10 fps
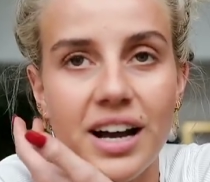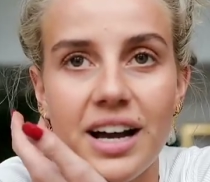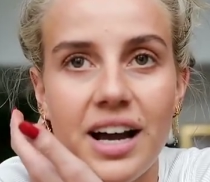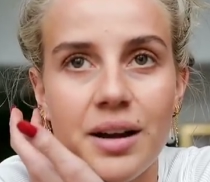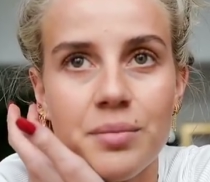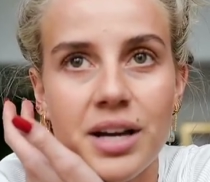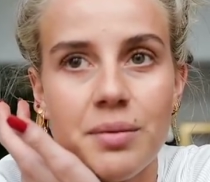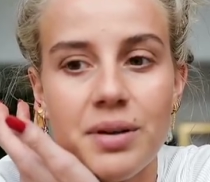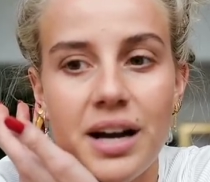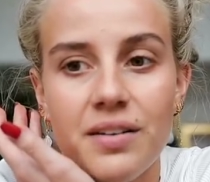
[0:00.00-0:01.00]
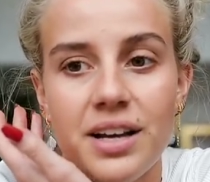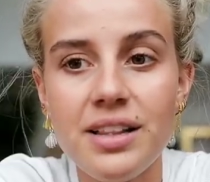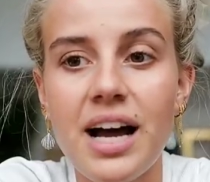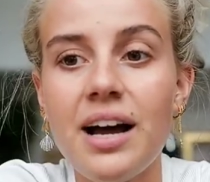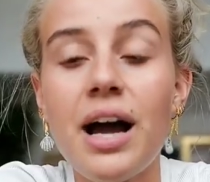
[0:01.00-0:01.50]

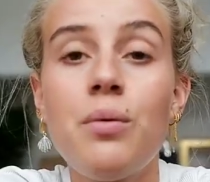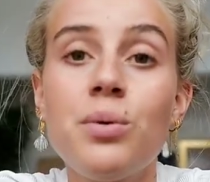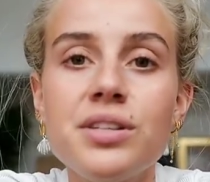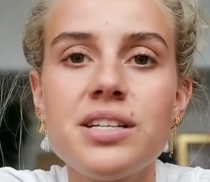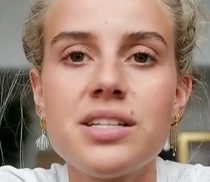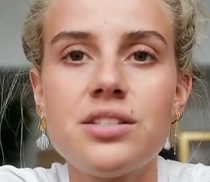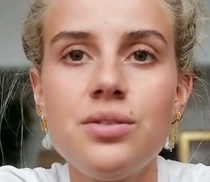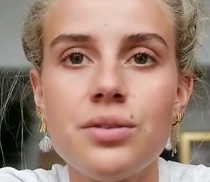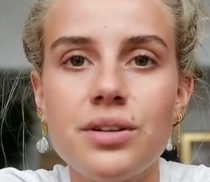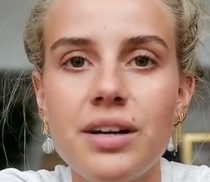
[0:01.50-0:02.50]
I want this tattoo.